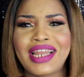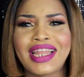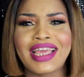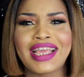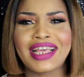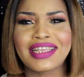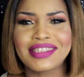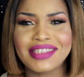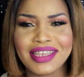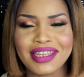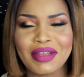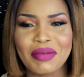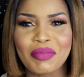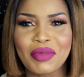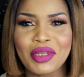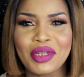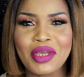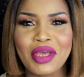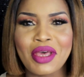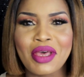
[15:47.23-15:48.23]
like I said, I'm
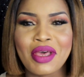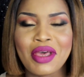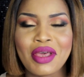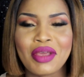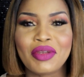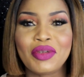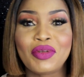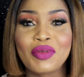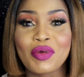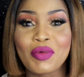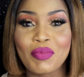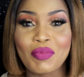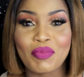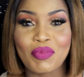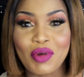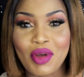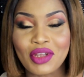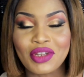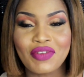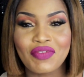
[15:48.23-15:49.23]
gonna do a
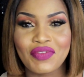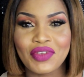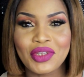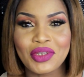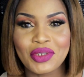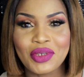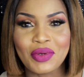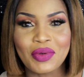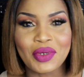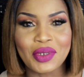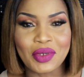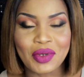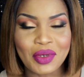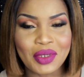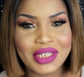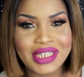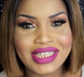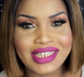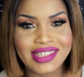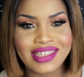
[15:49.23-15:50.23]
broader video on
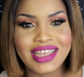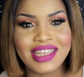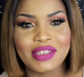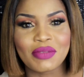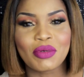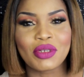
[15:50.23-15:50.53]
all these things,